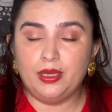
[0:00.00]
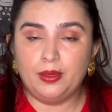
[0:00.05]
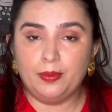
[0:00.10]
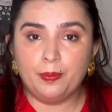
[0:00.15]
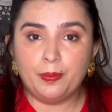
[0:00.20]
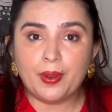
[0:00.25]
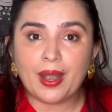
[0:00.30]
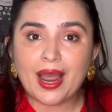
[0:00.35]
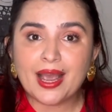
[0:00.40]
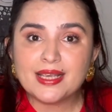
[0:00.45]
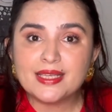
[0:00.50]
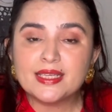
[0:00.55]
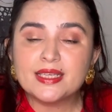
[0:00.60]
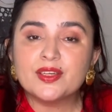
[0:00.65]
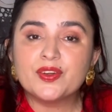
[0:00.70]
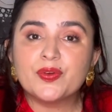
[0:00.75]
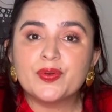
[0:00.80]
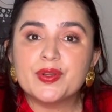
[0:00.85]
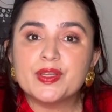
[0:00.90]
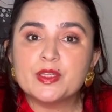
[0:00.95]
price
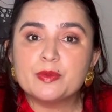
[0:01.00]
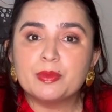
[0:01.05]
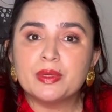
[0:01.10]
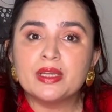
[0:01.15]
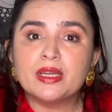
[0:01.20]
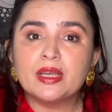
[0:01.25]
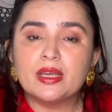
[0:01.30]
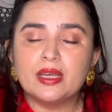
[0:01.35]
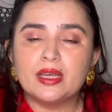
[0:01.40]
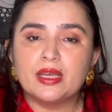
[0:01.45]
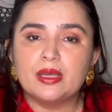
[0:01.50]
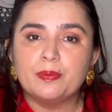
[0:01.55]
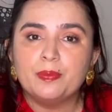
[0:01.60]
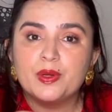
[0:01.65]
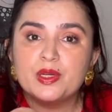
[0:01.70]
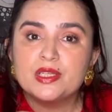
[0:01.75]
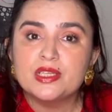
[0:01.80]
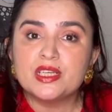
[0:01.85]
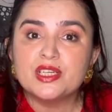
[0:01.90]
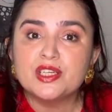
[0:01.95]
increasement
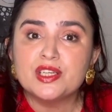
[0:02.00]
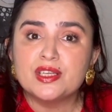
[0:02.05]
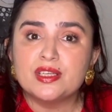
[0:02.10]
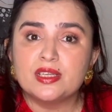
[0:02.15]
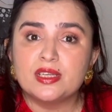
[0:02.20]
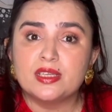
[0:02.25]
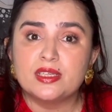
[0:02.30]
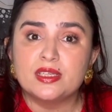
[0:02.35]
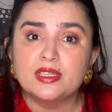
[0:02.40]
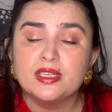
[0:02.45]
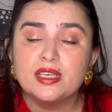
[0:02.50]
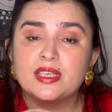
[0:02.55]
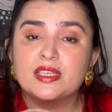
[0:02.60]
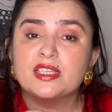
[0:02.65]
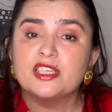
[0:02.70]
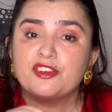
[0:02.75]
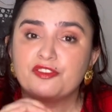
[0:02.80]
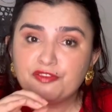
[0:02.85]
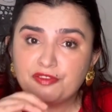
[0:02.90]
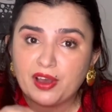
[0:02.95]
percentage is
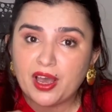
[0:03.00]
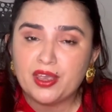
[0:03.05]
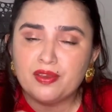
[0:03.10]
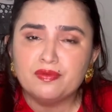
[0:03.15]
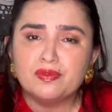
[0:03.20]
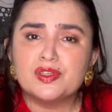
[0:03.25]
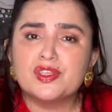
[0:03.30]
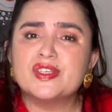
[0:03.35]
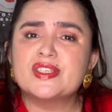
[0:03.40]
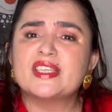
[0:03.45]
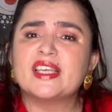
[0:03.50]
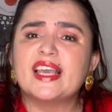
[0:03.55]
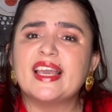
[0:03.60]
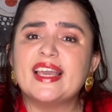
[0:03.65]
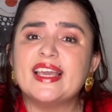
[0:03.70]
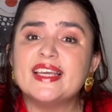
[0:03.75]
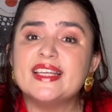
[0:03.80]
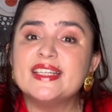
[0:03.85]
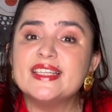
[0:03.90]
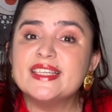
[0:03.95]
65, which is
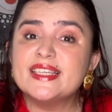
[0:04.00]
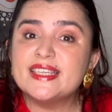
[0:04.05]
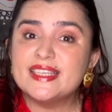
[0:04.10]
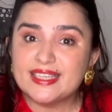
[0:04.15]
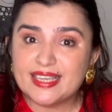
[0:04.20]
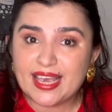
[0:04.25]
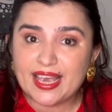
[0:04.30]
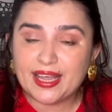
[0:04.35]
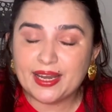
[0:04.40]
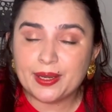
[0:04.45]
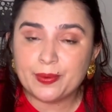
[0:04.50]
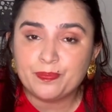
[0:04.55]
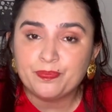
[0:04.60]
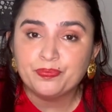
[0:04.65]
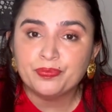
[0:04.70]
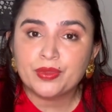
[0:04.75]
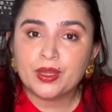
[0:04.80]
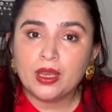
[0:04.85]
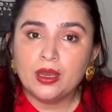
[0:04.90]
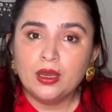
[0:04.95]
insane.
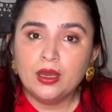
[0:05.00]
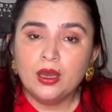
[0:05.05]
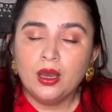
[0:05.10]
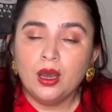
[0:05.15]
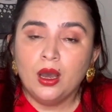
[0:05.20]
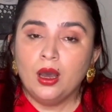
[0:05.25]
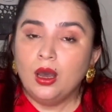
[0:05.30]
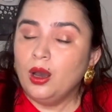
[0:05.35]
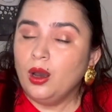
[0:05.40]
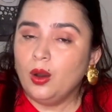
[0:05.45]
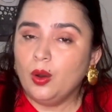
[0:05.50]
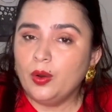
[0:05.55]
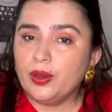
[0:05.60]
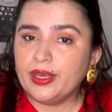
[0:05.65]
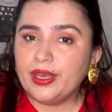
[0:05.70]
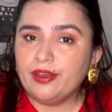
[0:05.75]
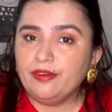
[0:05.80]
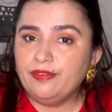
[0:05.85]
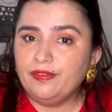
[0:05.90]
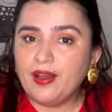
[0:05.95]

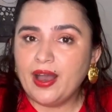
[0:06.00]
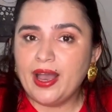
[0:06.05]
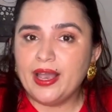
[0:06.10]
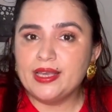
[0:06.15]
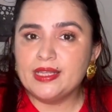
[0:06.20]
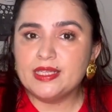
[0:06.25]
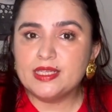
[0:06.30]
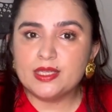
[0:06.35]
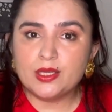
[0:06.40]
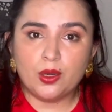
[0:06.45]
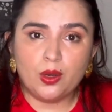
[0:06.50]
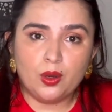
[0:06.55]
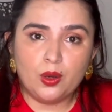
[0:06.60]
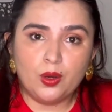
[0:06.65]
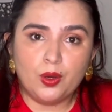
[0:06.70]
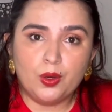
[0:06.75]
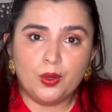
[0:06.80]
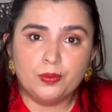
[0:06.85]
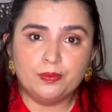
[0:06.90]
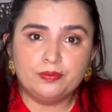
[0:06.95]
Okay, fine.
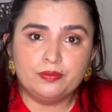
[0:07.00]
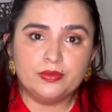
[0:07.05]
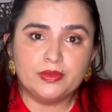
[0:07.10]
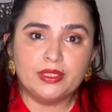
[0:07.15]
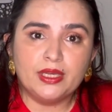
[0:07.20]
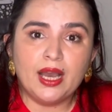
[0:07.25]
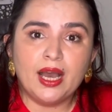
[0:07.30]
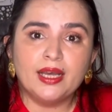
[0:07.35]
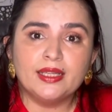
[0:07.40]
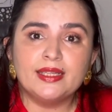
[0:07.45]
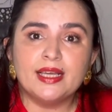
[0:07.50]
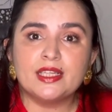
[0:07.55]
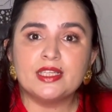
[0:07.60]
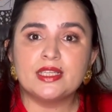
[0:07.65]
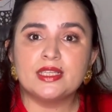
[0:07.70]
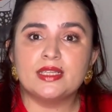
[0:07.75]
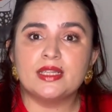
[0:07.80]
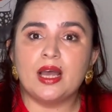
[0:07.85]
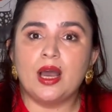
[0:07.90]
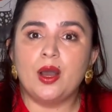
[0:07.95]
So yeah,
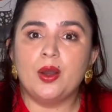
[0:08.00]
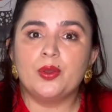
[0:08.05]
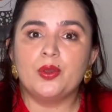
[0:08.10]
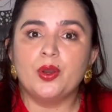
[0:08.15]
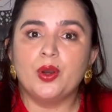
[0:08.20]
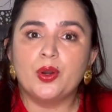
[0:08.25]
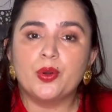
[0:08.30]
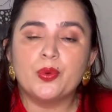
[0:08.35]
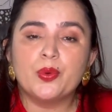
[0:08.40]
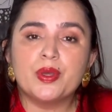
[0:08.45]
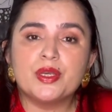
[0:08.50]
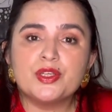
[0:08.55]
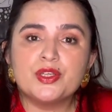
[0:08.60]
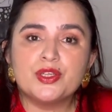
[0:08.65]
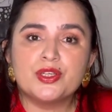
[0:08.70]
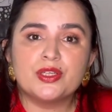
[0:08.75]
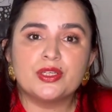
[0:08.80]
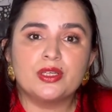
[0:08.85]
that's now your wish.